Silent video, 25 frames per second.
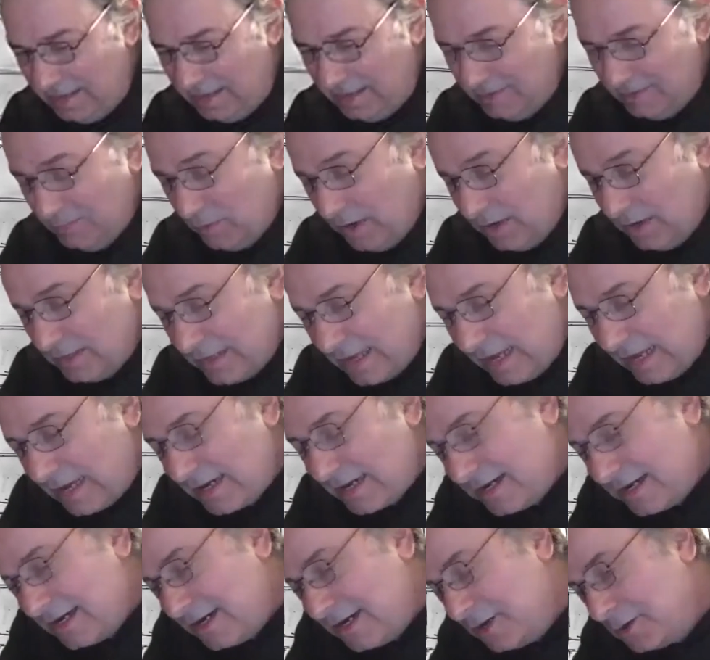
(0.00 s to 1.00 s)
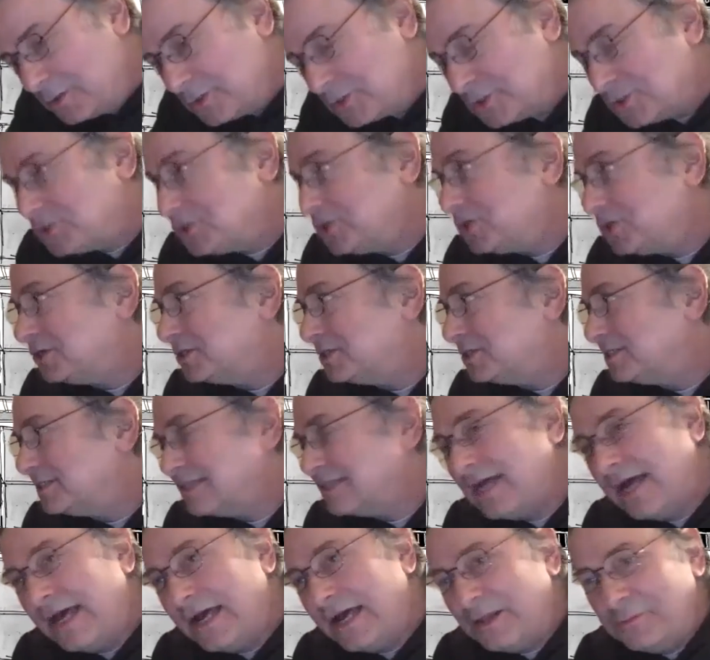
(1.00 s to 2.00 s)
well, yeah, kosher
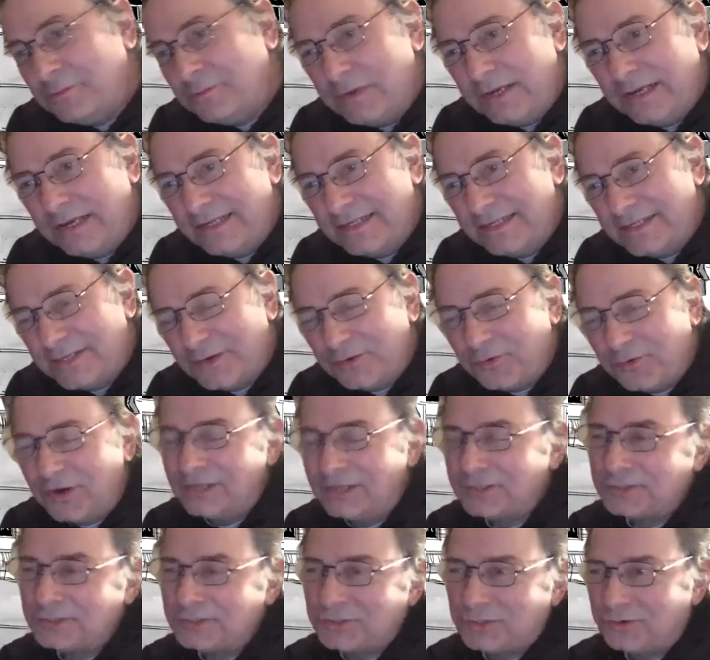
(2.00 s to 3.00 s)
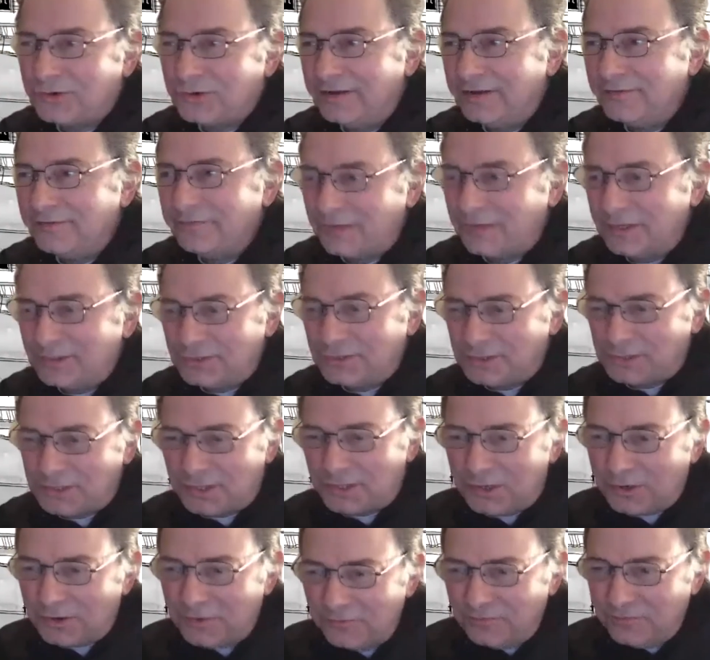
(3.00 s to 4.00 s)
style means a restaurant that
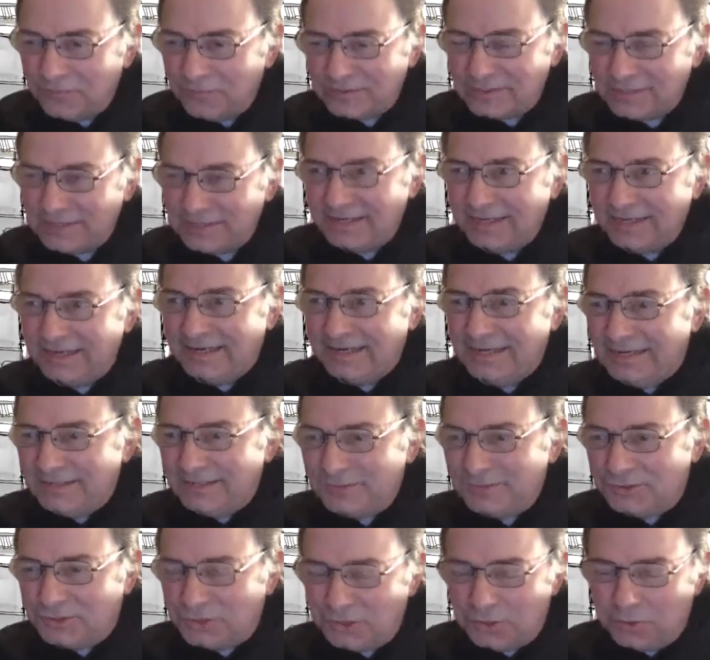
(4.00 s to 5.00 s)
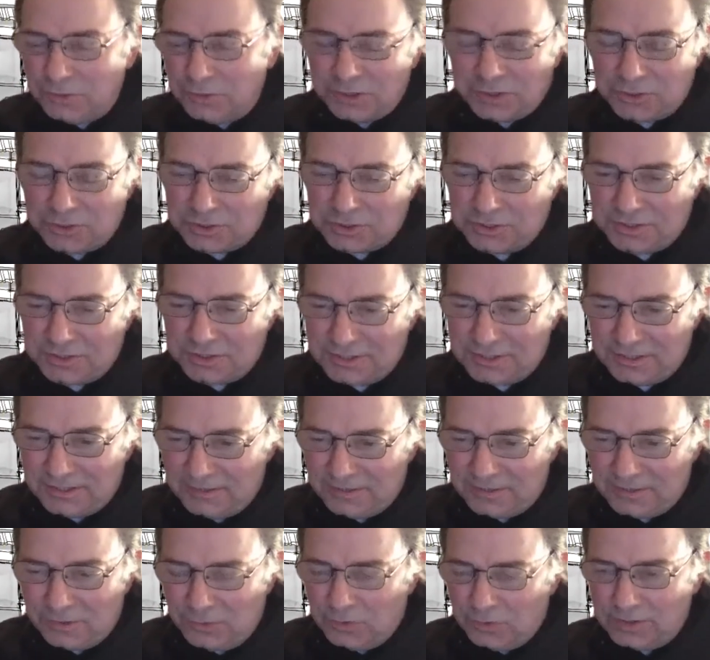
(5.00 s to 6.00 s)
serves Jewish
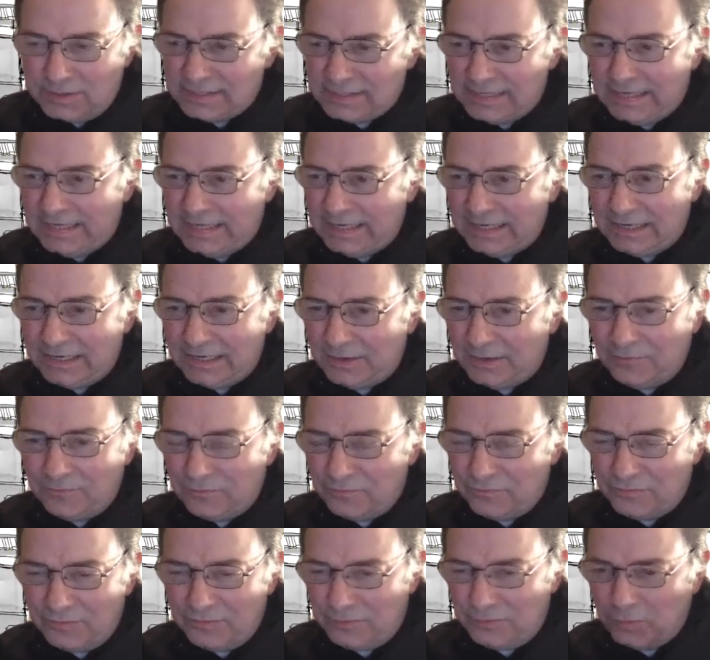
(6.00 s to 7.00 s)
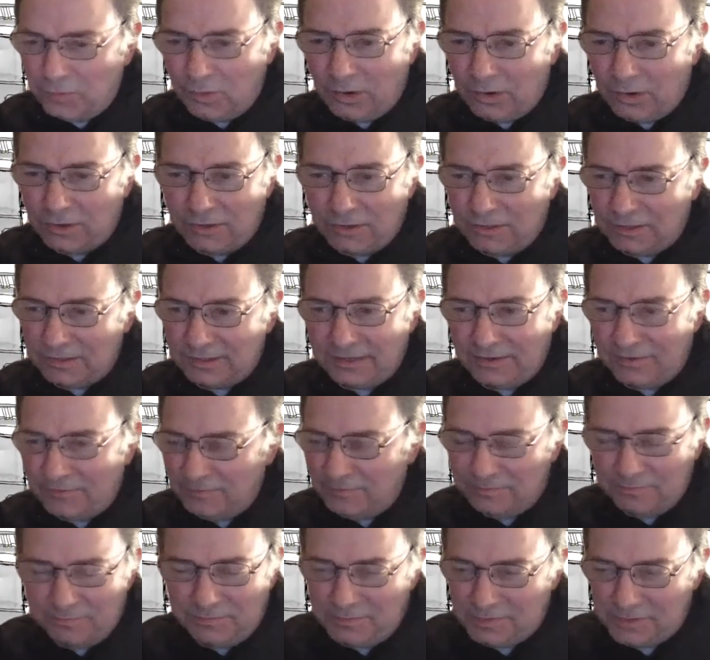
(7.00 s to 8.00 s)
cuisine of the world, of
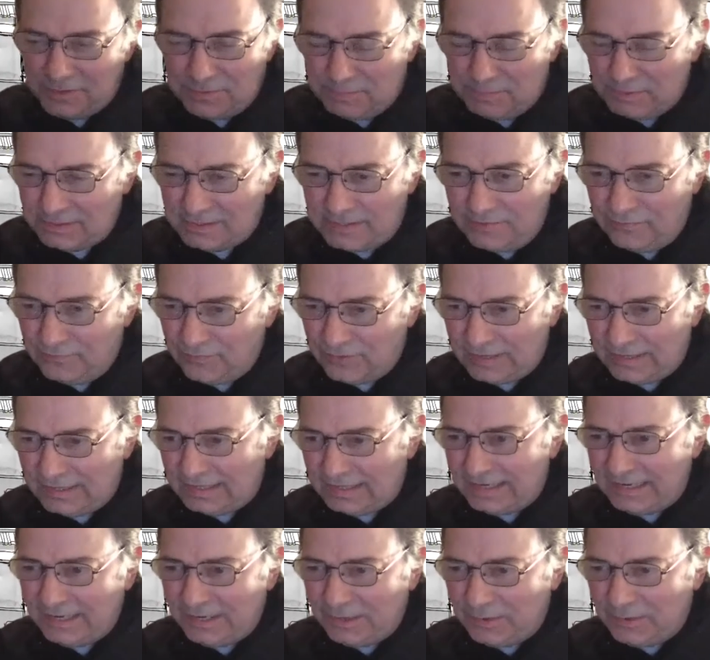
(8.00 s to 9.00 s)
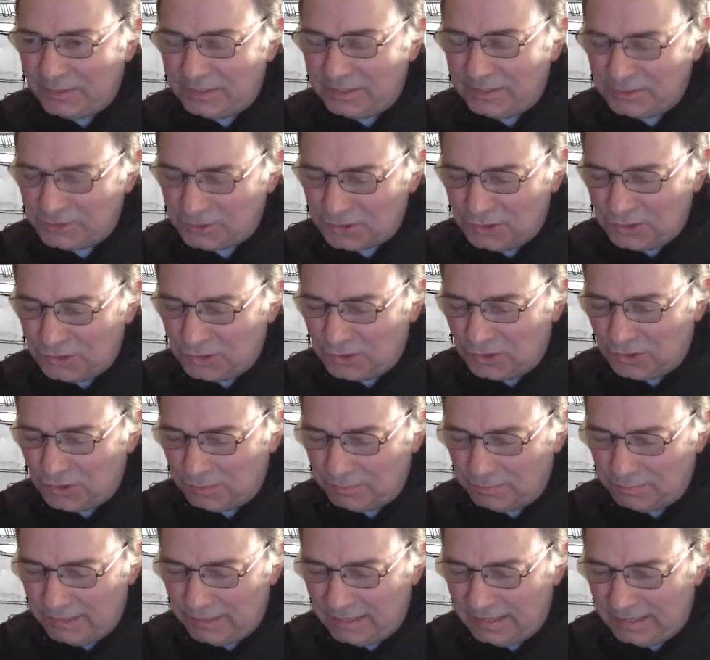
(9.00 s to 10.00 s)
specifically, Eastern
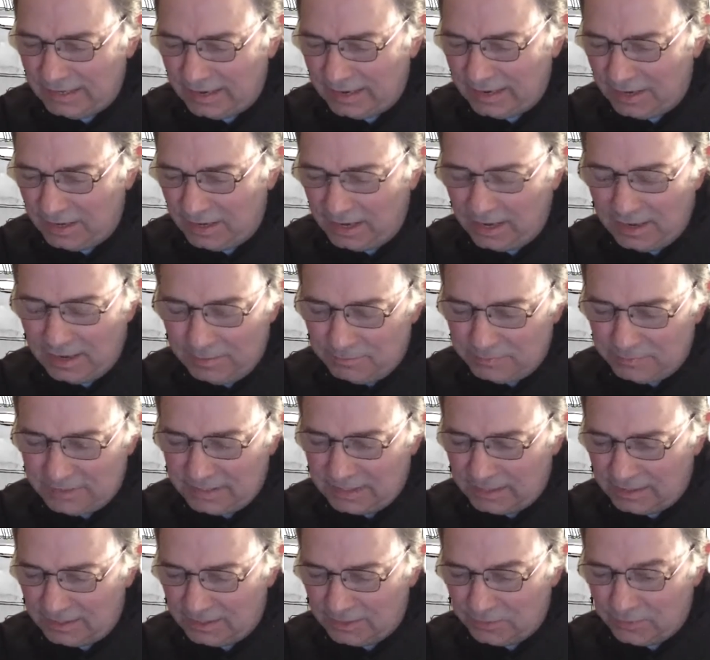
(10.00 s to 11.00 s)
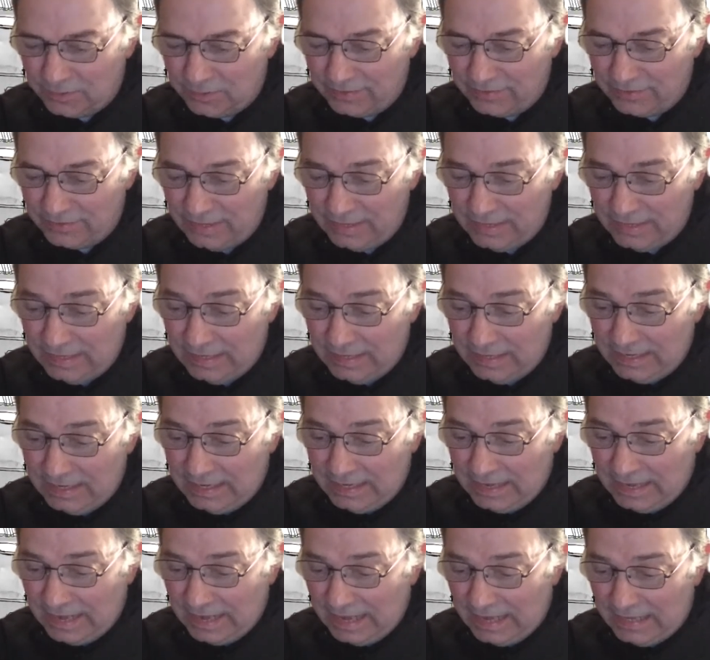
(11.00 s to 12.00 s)
European. I'm dealing with,
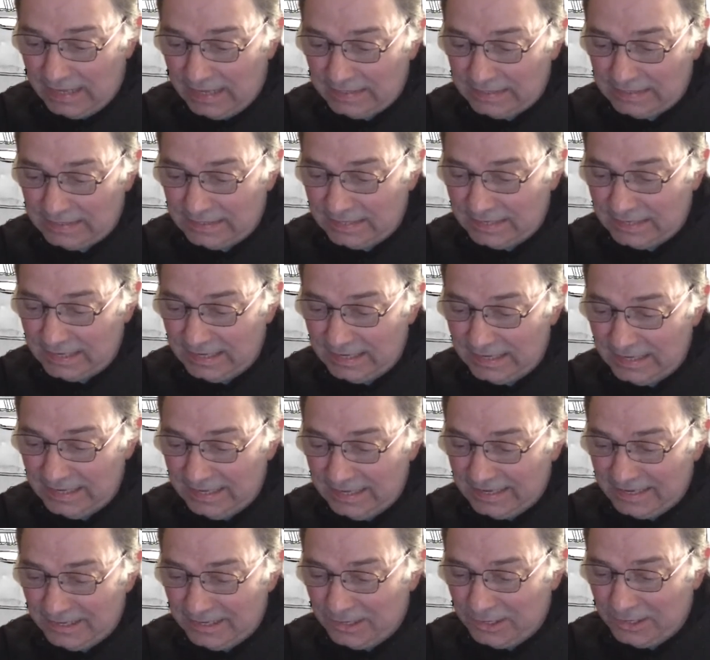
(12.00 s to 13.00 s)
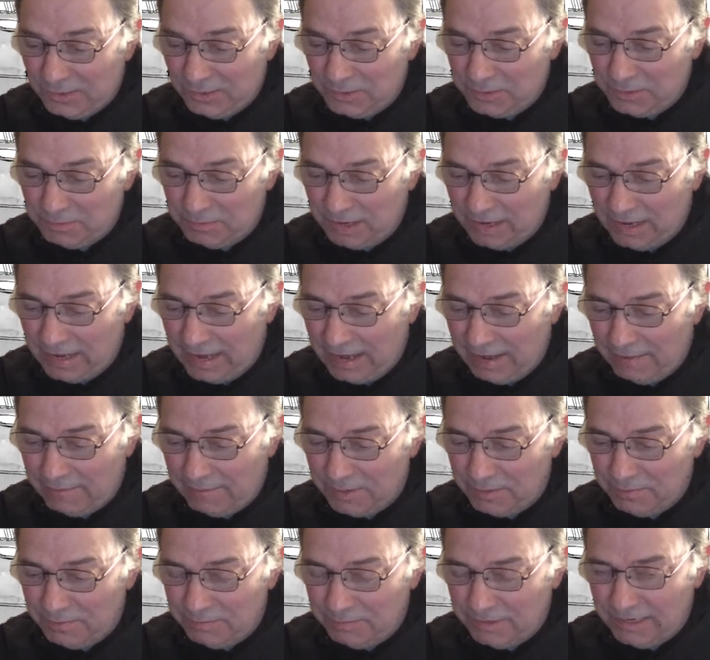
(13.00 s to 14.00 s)
and in
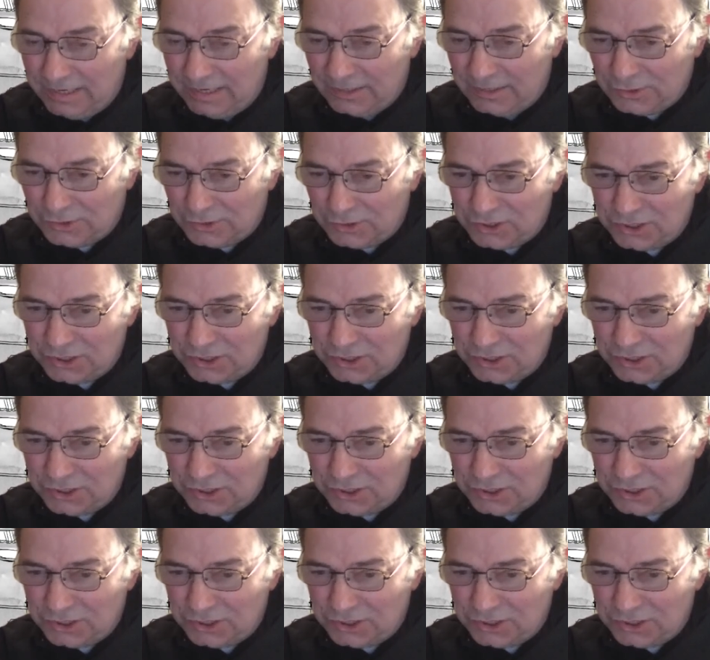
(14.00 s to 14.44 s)
Miami Beach,